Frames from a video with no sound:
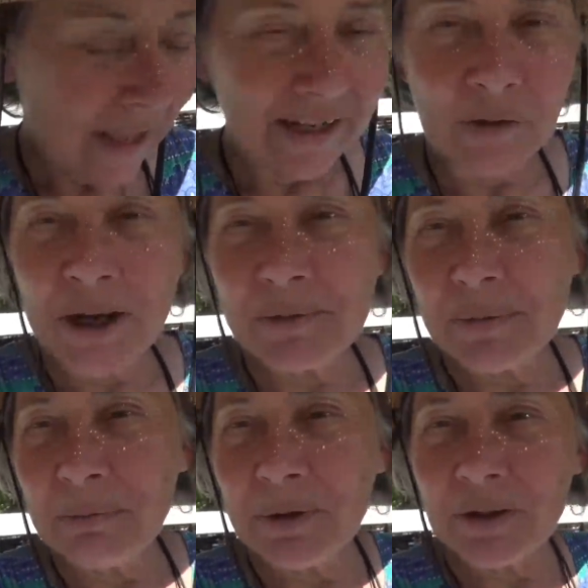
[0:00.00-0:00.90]
And her
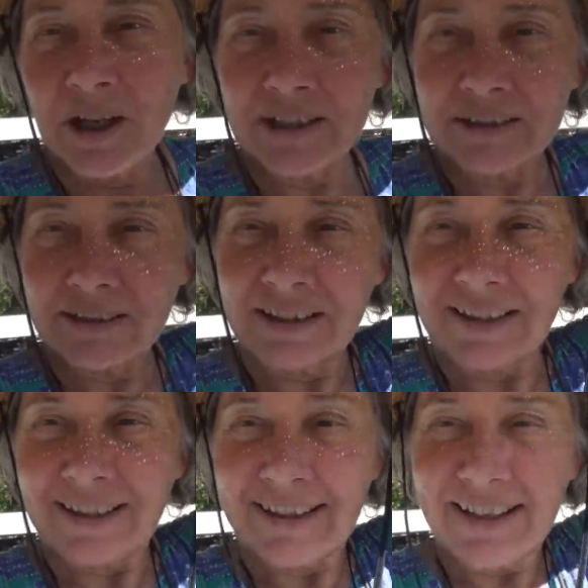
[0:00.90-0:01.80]
husband put on
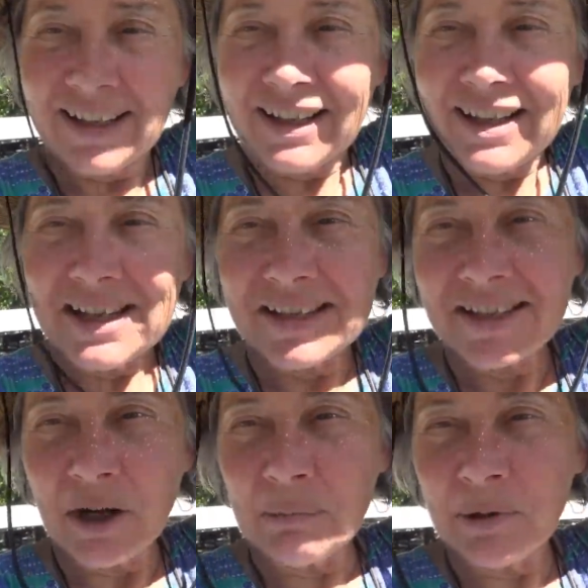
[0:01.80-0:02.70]
his
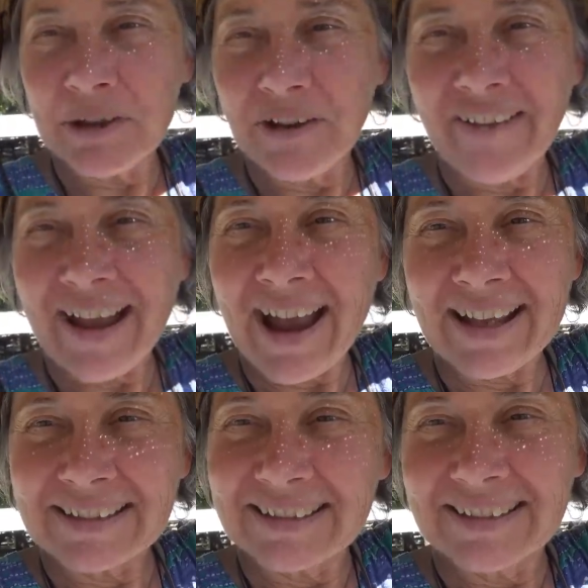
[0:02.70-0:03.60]
ceremonial hat